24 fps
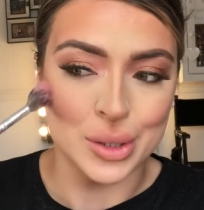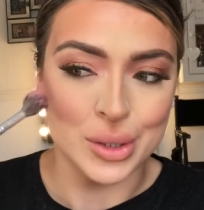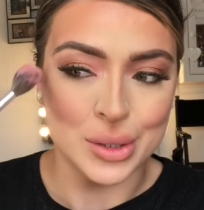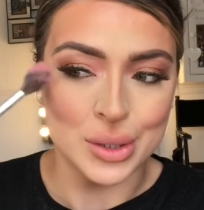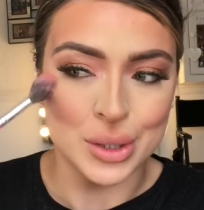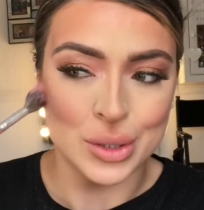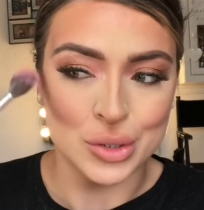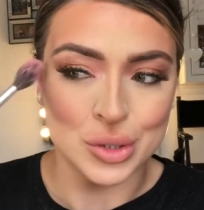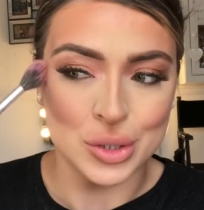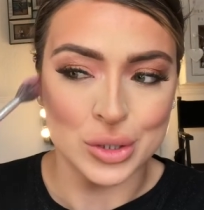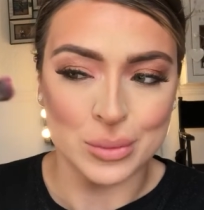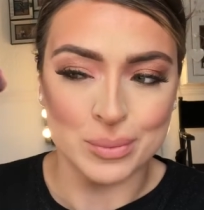
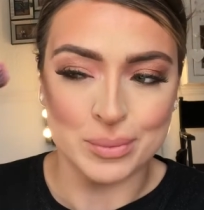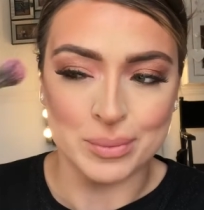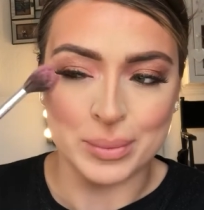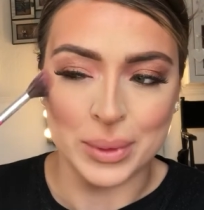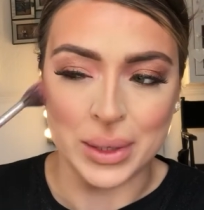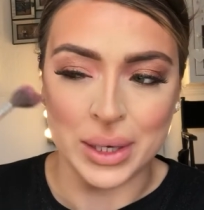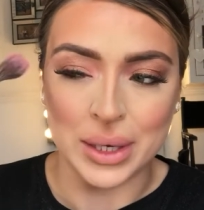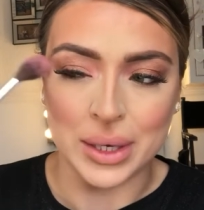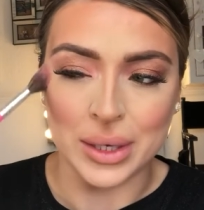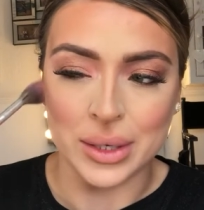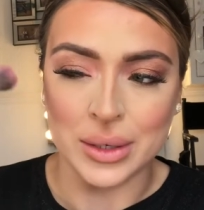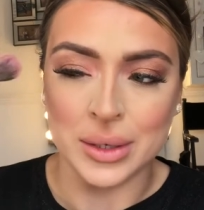than just
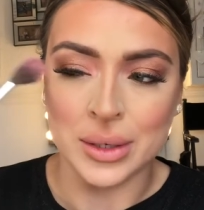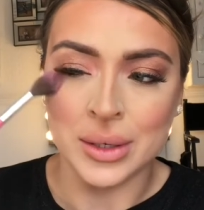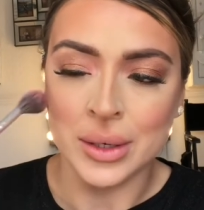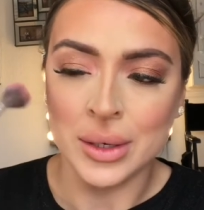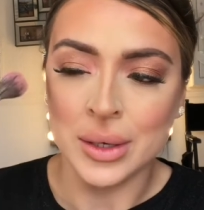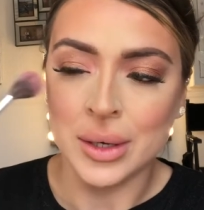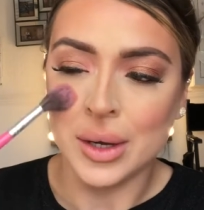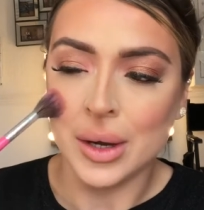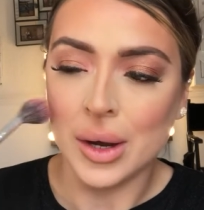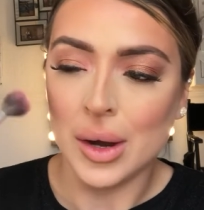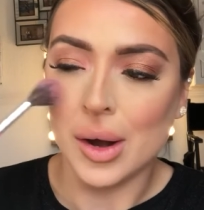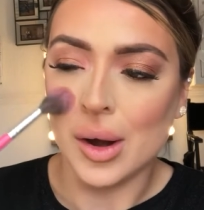being
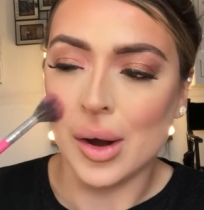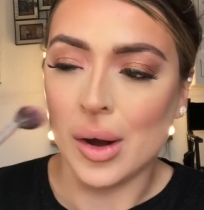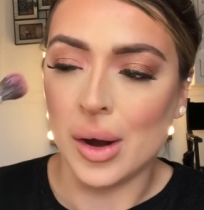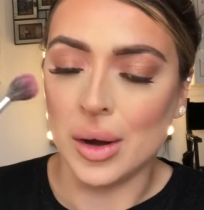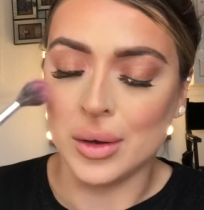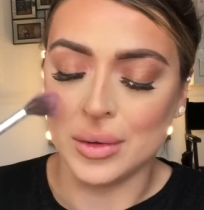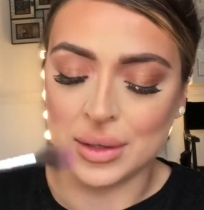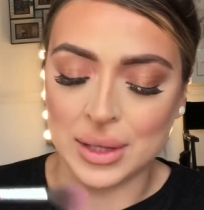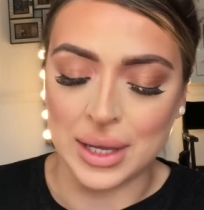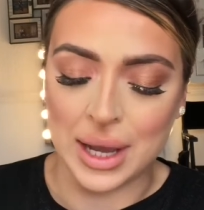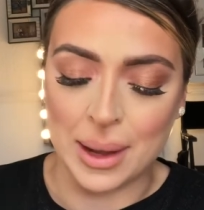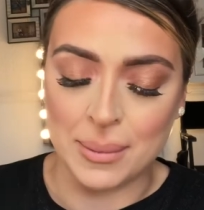
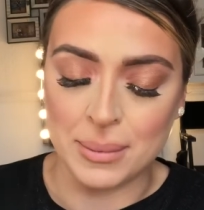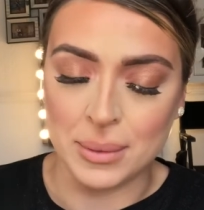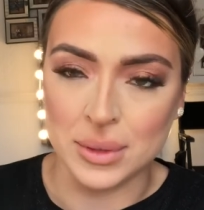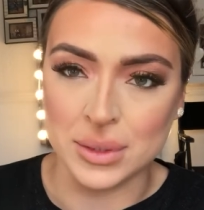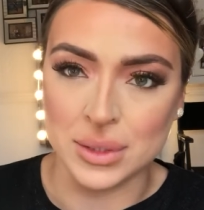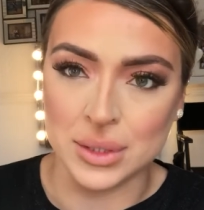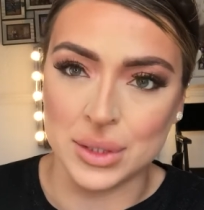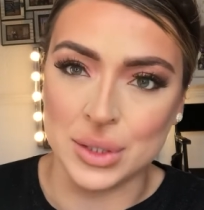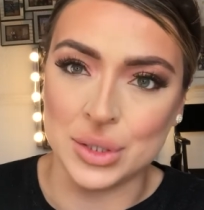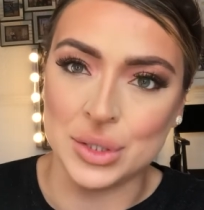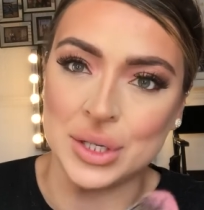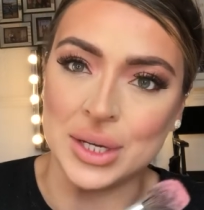on the apples
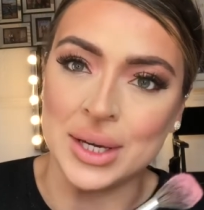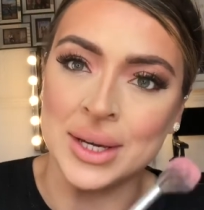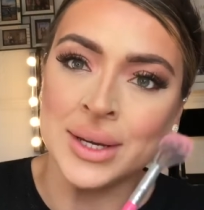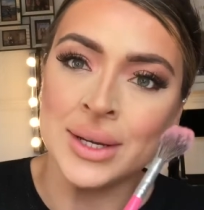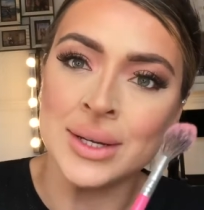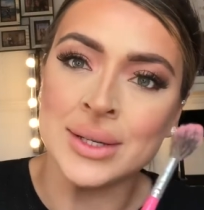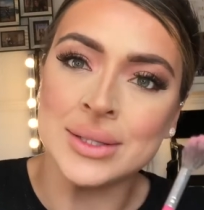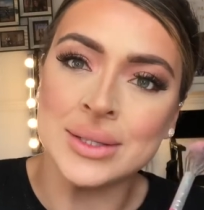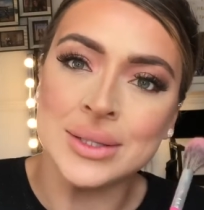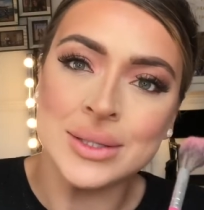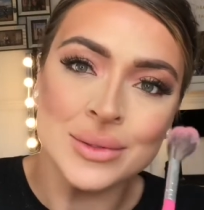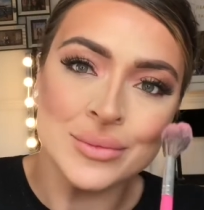of the
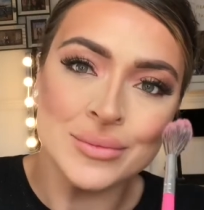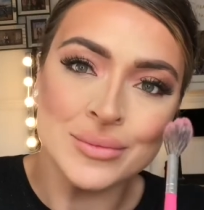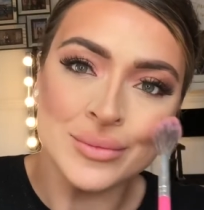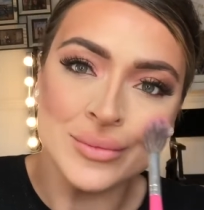cheeks.